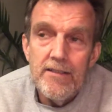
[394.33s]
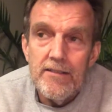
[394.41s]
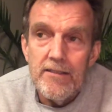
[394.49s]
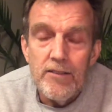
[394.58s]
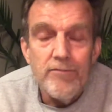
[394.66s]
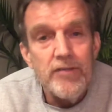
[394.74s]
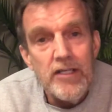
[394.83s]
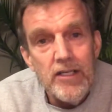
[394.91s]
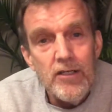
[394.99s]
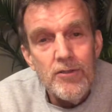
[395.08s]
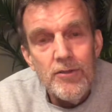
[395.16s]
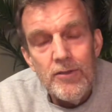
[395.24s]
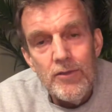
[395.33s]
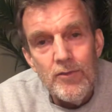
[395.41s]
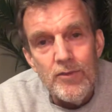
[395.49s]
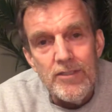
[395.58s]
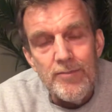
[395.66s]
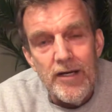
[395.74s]
little video
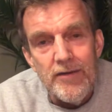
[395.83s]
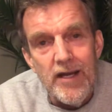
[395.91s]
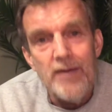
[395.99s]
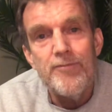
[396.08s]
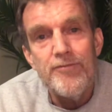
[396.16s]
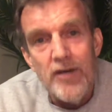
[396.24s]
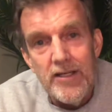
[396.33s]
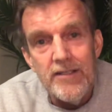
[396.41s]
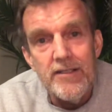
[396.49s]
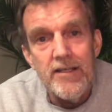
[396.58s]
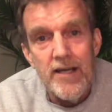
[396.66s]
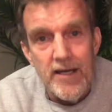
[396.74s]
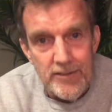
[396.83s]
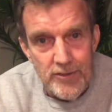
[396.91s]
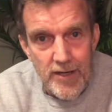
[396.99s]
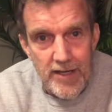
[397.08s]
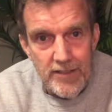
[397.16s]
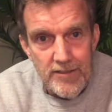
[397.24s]
was about upfront
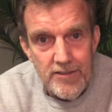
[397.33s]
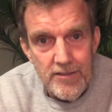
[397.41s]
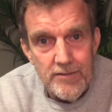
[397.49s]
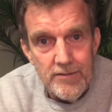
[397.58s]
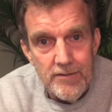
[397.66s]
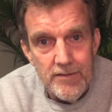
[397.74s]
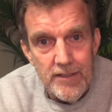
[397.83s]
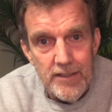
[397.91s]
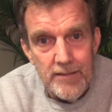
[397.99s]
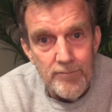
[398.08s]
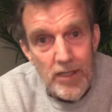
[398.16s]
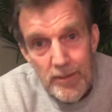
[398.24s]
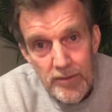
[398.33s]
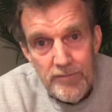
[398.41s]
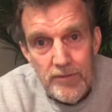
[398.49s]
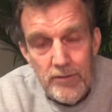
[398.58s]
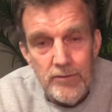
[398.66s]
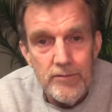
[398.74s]
contracts. And probably if
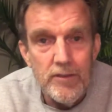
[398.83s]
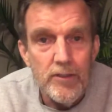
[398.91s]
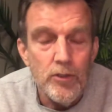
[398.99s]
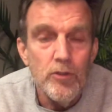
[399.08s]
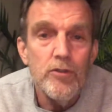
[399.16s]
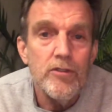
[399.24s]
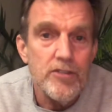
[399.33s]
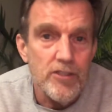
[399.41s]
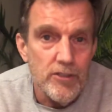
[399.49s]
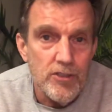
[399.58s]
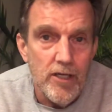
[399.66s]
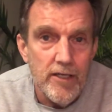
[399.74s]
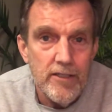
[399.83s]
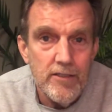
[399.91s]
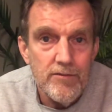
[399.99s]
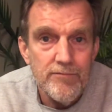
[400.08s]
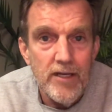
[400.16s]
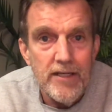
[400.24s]
you do a little Google search on it,
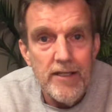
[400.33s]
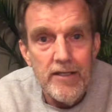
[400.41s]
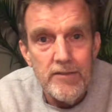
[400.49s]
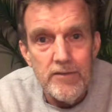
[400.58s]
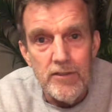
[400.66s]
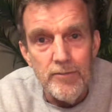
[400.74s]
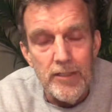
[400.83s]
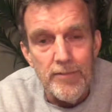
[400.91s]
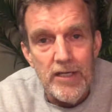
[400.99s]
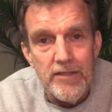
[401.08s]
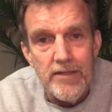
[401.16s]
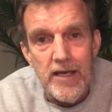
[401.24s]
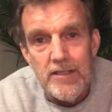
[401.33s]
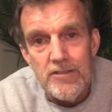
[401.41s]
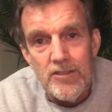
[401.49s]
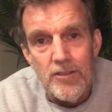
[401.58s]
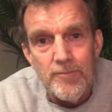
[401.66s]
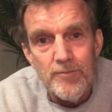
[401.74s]
you'll find out a little bit about that.
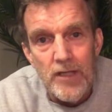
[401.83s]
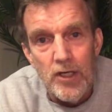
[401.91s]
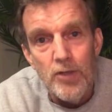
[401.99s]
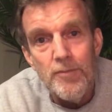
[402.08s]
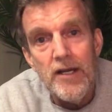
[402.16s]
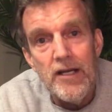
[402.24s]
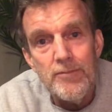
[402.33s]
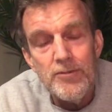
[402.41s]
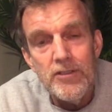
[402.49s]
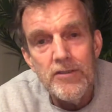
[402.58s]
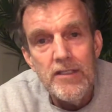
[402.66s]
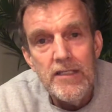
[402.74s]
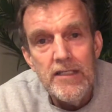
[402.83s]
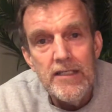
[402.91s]
So I hope I helped you.